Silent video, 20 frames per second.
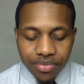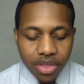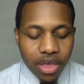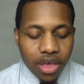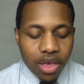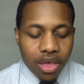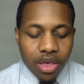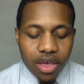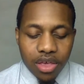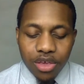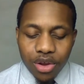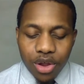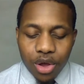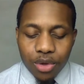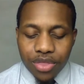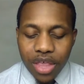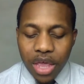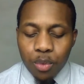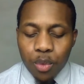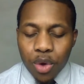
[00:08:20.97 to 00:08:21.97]

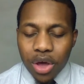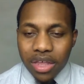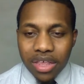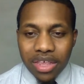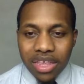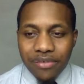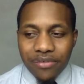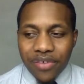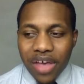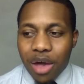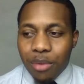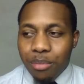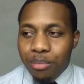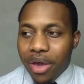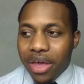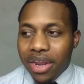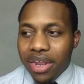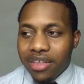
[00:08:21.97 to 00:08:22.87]
They want to give out money